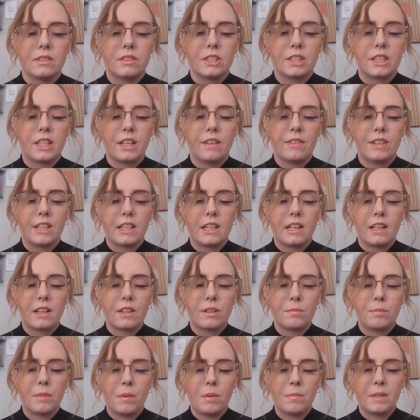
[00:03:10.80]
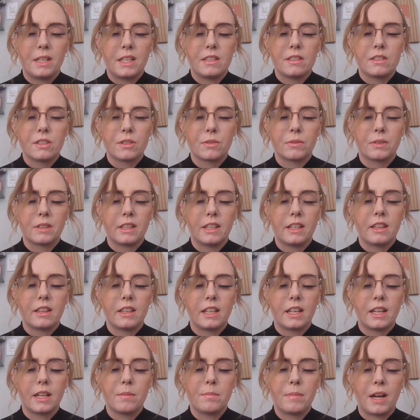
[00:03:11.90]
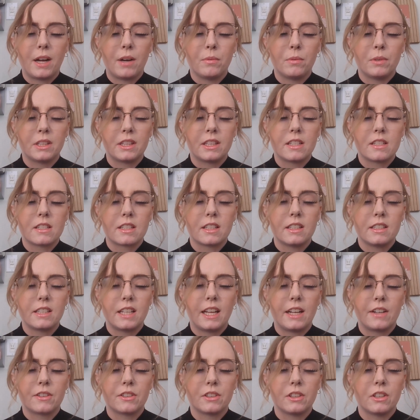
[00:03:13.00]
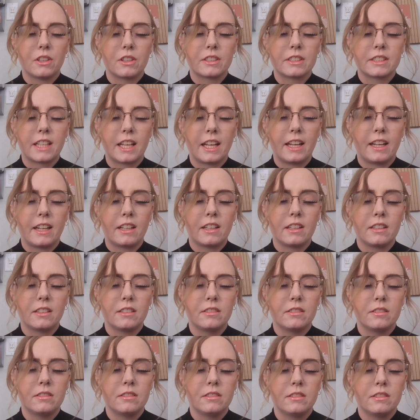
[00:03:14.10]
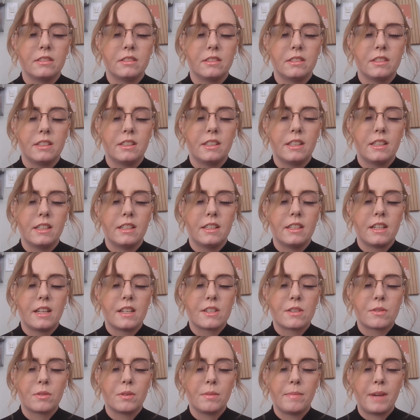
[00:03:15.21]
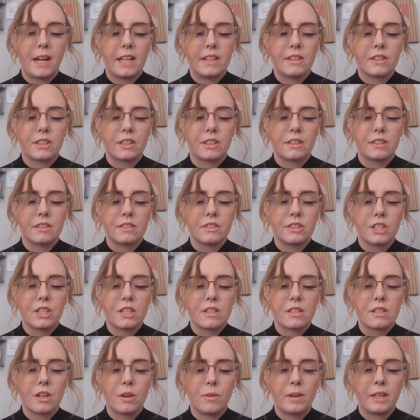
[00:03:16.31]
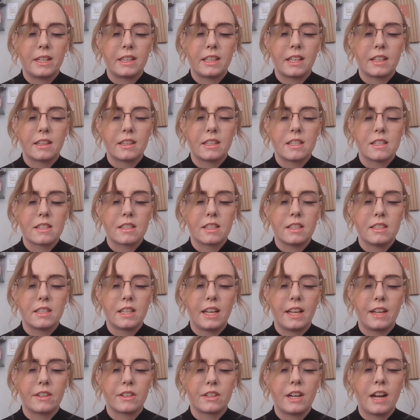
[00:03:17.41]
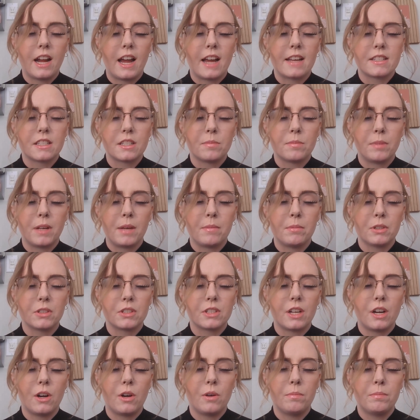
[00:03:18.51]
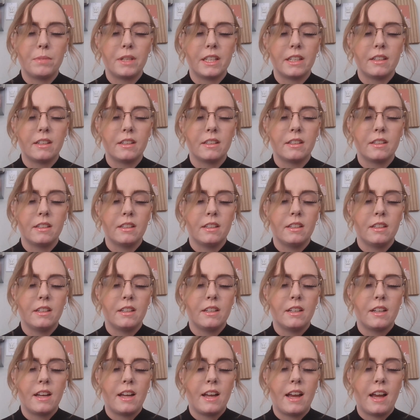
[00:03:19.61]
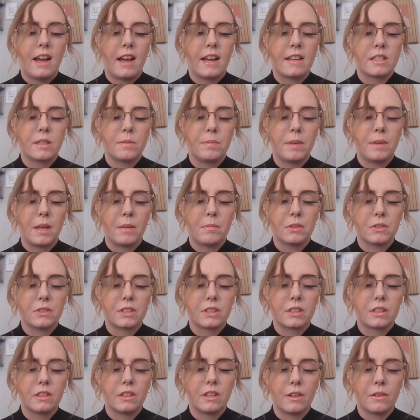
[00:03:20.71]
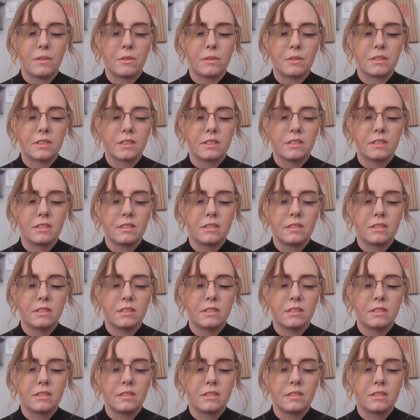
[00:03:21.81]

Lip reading: Just giving another moment to really think about what this container looks like. As a reminder, just knowing that this container has to be able to open, has to be able to close.